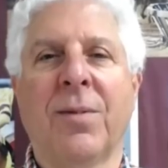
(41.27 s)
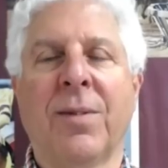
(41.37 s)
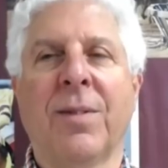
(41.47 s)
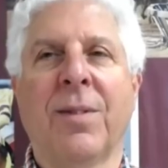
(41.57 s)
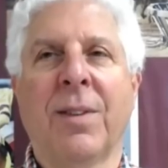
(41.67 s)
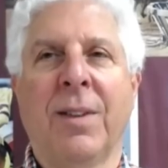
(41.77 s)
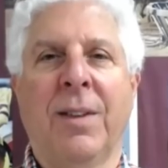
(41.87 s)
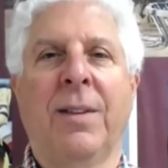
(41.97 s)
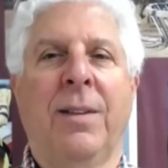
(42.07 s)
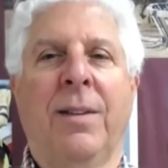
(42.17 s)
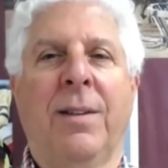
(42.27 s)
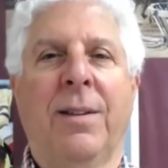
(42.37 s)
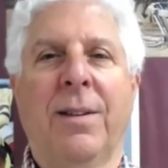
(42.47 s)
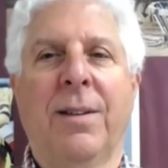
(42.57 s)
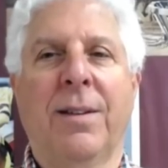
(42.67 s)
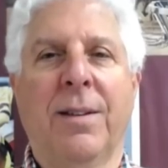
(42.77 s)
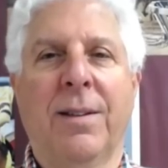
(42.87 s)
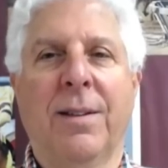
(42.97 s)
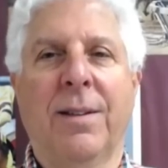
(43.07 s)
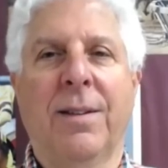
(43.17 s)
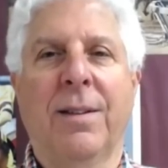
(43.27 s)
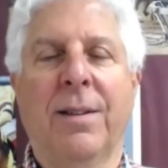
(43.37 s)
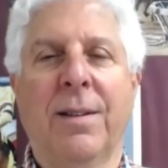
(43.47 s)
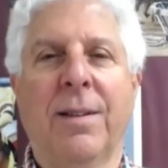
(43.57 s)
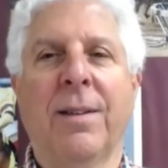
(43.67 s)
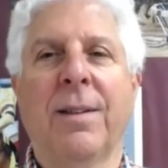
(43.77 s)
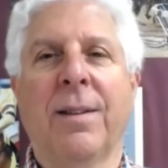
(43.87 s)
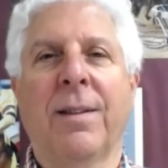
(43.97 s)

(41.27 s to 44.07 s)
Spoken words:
(silent)